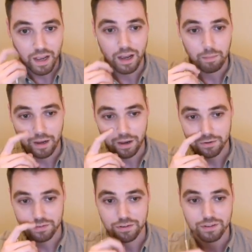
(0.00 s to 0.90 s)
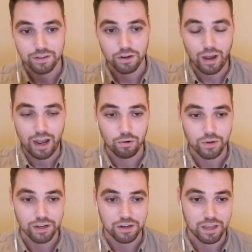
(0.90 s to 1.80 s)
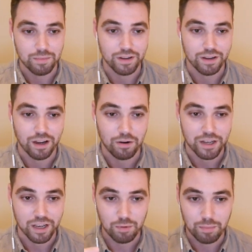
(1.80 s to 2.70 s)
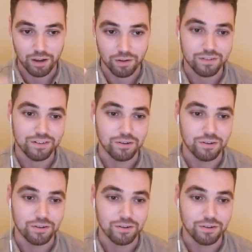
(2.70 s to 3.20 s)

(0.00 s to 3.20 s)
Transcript: about how I came about,